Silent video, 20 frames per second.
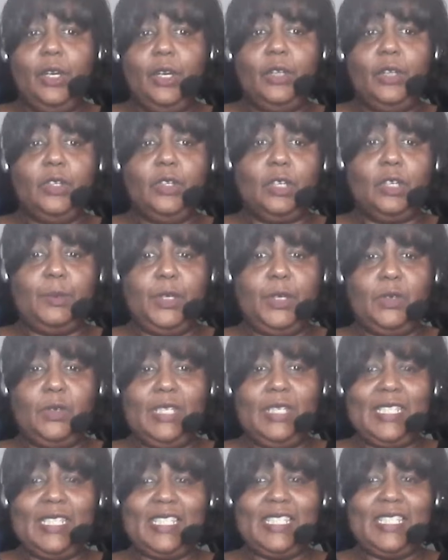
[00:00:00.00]
Your Computer
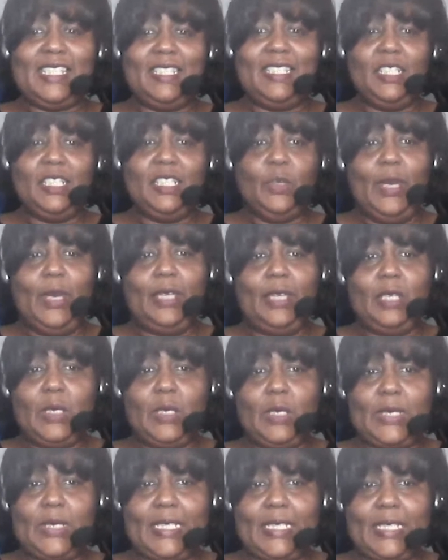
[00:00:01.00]
Needs of Toledo,
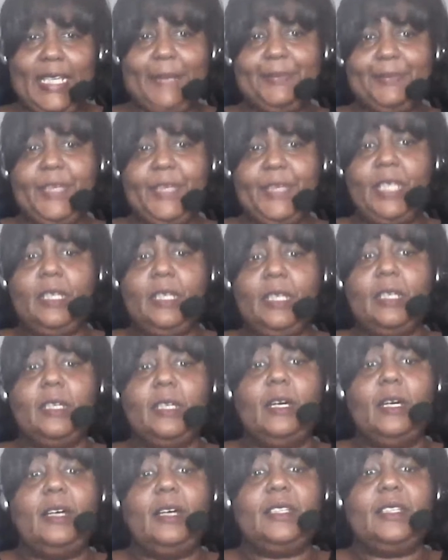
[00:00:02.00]
LLC.
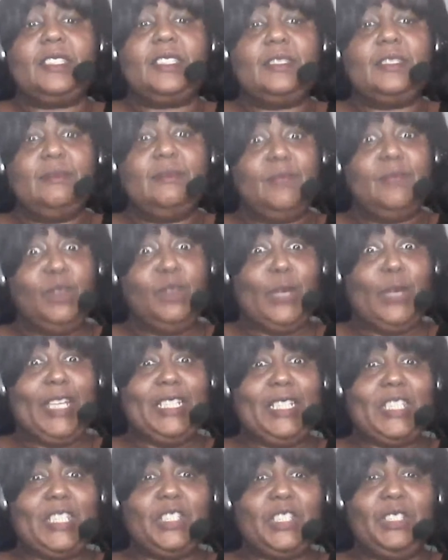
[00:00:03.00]
Located
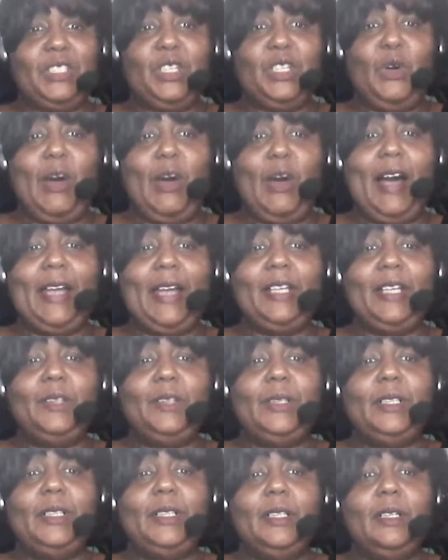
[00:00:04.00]
in Toledo,
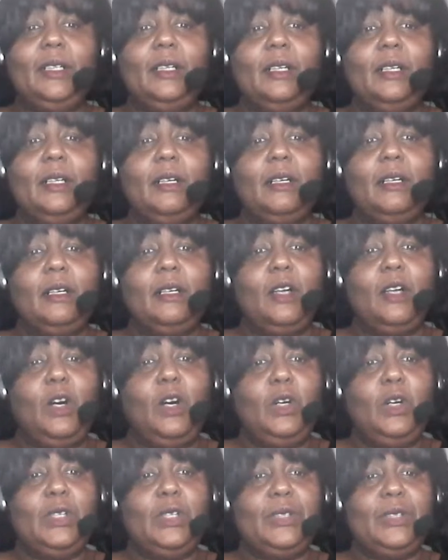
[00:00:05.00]
Ohio,
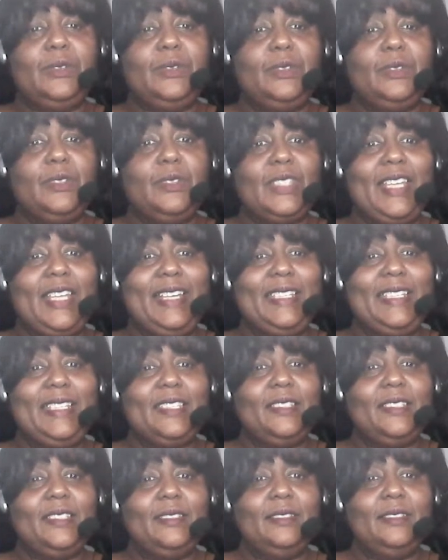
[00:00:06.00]
on
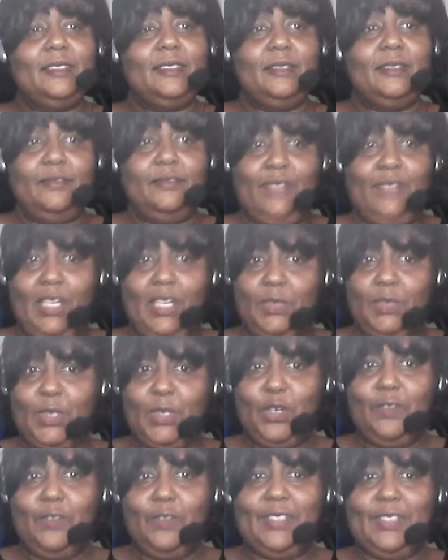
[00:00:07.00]
site,
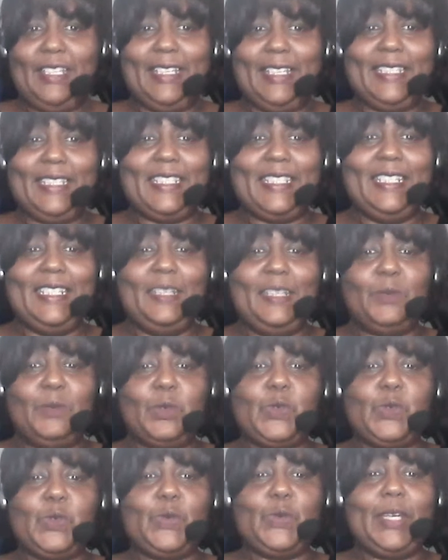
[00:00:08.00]
following
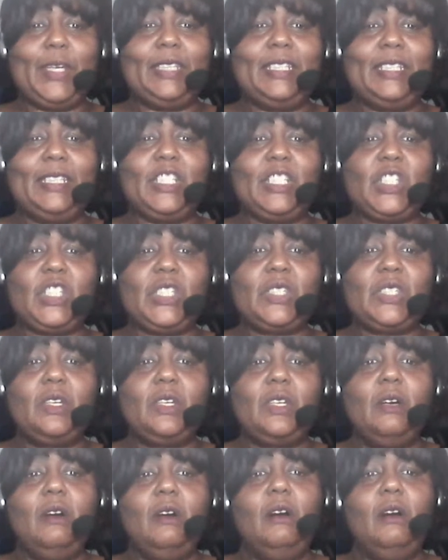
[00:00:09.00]
COVID-19 rules and
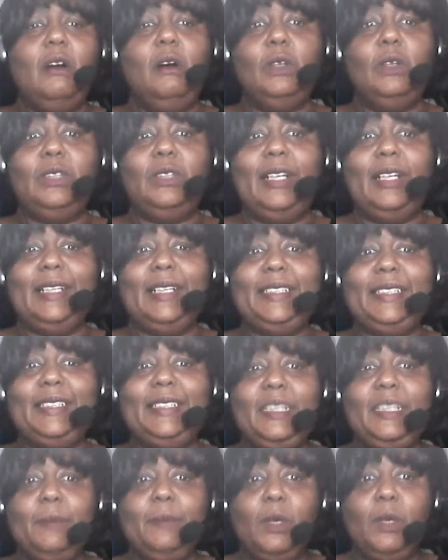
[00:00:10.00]
regulations,
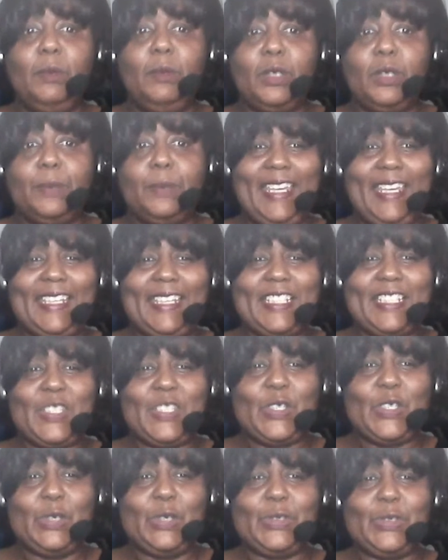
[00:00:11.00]
online and e-mobile
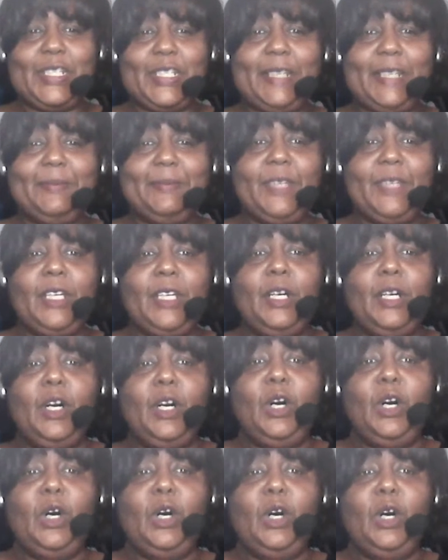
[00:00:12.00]
computer training and
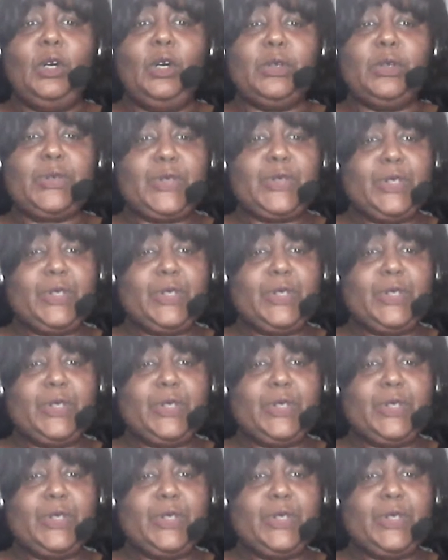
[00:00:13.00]
consulting,